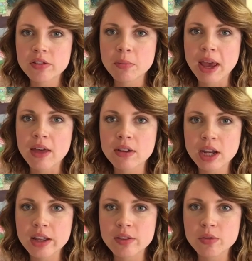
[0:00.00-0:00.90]
to my other
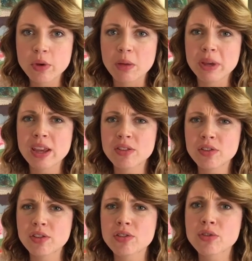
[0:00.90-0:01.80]
kids as well, because there's
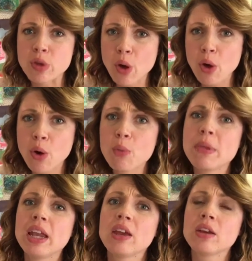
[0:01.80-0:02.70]
just so
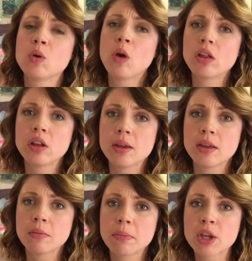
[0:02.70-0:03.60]
many good quality
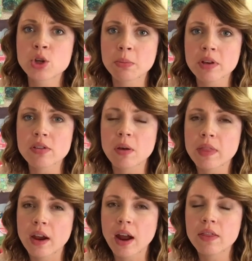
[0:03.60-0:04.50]
picture books out
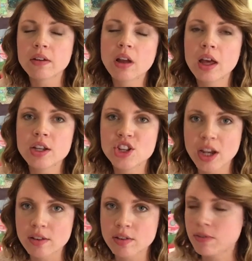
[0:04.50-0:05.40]
there, and they're not
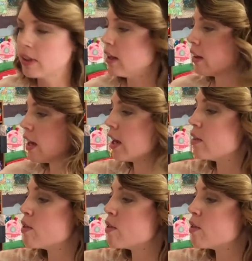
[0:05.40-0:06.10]
just for little kids.